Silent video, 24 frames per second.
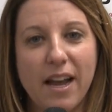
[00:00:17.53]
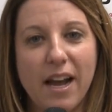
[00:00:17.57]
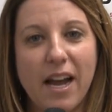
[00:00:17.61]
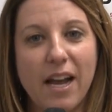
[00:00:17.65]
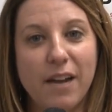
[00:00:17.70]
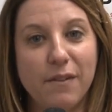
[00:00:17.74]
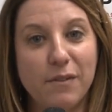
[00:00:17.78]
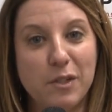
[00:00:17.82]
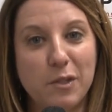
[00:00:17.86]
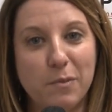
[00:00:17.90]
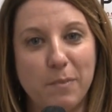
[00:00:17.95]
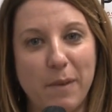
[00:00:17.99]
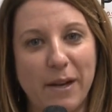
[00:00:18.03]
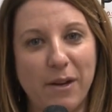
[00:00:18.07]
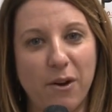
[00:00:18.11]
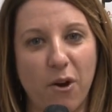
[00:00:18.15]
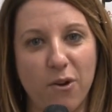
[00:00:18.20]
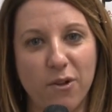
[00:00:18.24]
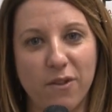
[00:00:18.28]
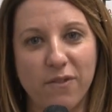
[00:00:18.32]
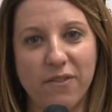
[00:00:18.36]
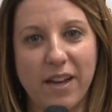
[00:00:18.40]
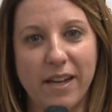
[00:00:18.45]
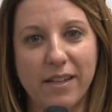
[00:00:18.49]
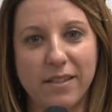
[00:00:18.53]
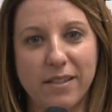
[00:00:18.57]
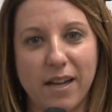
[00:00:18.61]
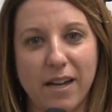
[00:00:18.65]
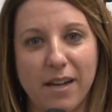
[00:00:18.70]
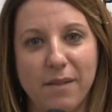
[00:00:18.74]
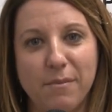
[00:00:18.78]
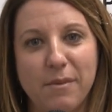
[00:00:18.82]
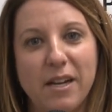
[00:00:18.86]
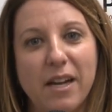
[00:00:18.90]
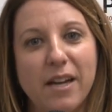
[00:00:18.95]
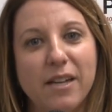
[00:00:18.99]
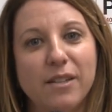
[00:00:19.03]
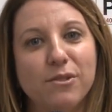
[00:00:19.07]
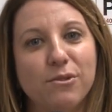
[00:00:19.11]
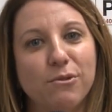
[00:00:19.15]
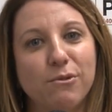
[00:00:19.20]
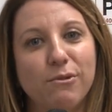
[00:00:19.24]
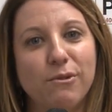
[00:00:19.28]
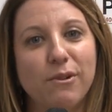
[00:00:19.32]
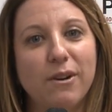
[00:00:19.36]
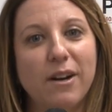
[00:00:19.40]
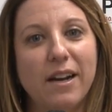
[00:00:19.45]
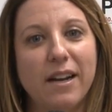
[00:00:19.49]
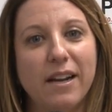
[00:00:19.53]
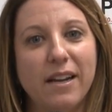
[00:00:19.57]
I haven't spent all of that time in high school.